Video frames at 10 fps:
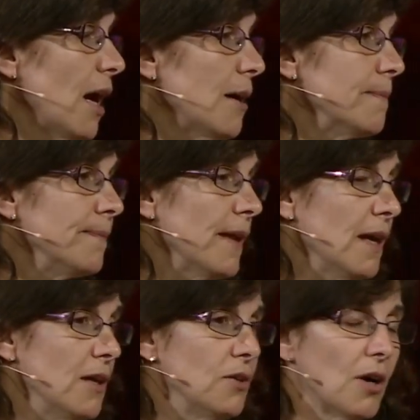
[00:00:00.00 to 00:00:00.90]
um,
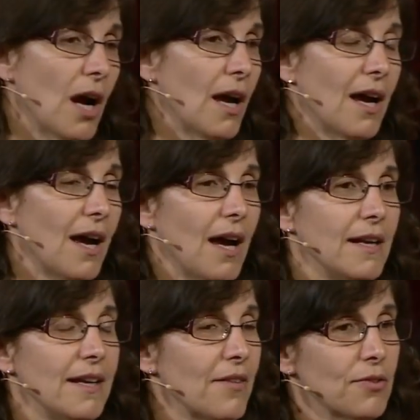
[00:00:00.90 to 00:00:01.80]
you know, I,
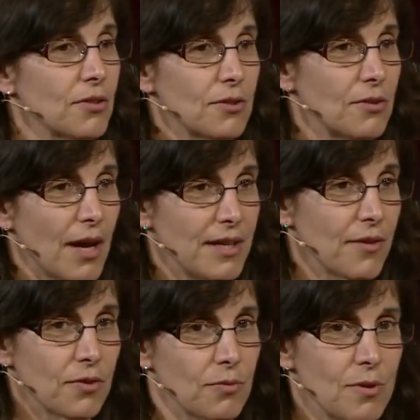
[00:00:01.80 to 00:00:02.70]
I, never, I
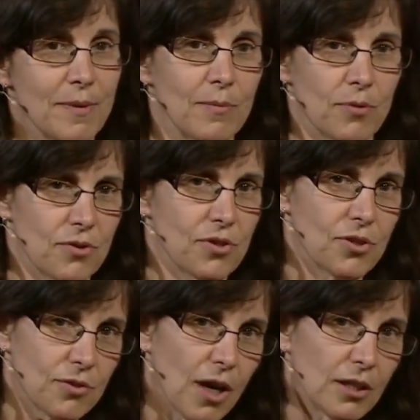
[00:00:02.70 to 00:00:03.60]
never remember
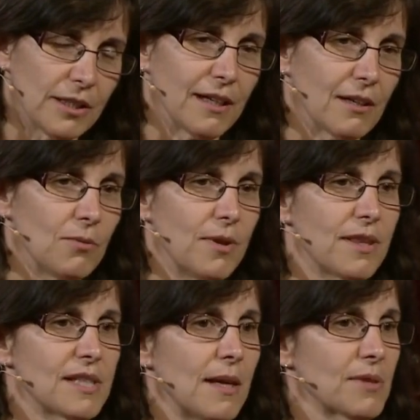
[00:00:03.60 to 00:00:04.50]
struggling
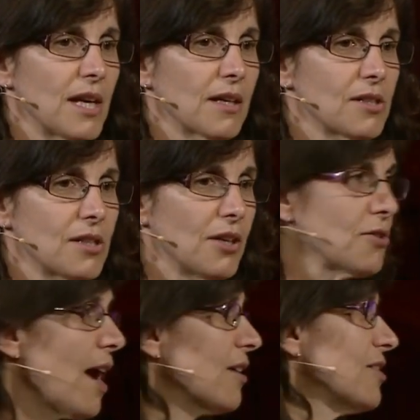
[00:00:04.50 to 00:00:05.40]
with same sex
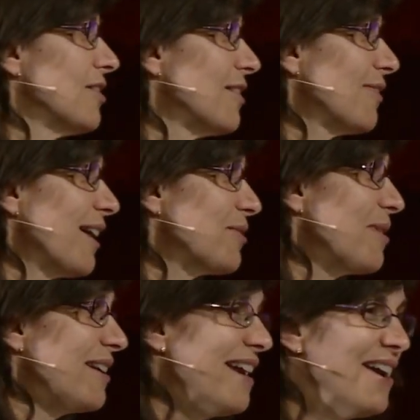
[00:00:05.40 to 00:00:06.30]
attraction. In fact,
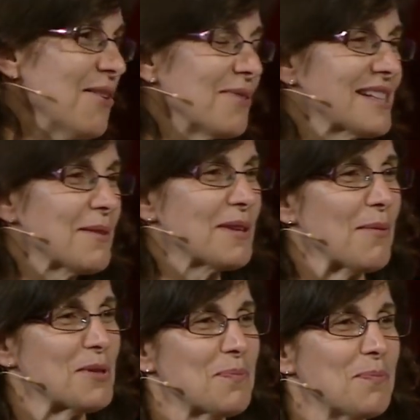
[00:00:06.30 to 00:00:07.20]
when, when
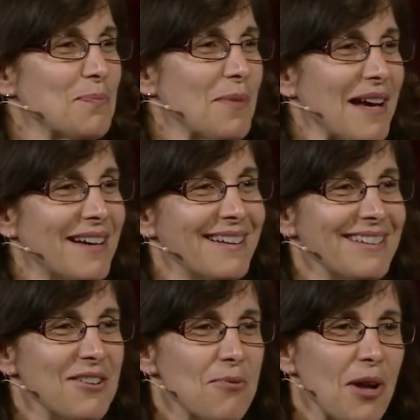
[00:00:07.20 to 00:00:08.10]
sometimes uh,
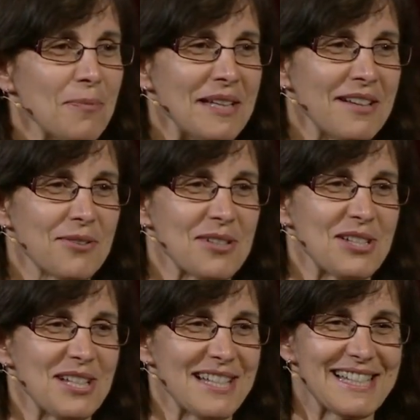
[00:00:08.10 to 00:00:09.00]
you know, well-meaning
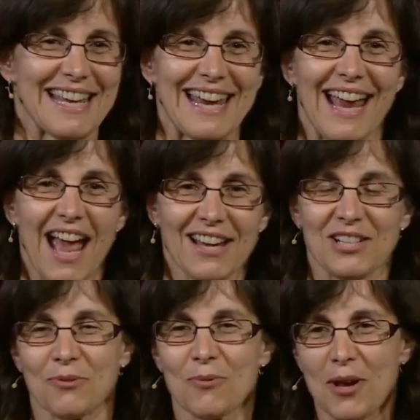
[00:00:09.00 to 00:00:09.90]
Christians say,
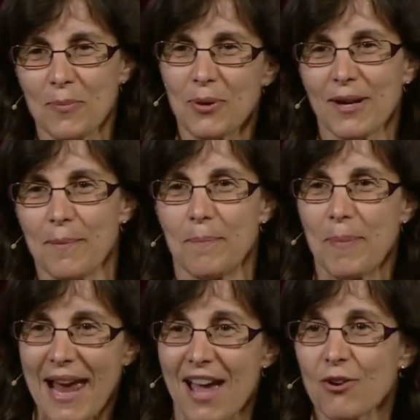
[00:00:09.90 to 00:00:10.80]
you know, we want to put a
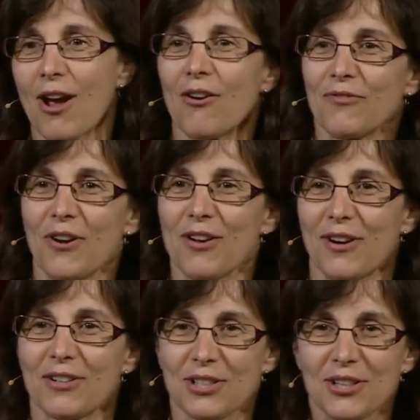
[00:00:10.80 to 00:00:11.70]
banner out in front of
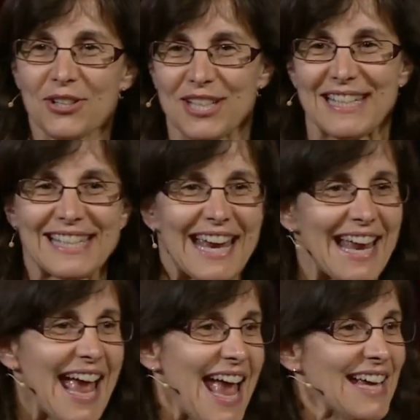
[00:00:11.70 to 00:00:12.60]
our church and
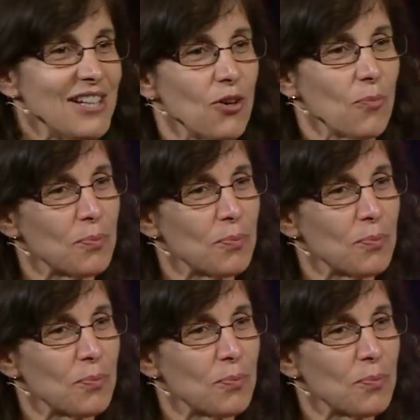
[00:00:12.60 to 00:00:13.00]
say, you know,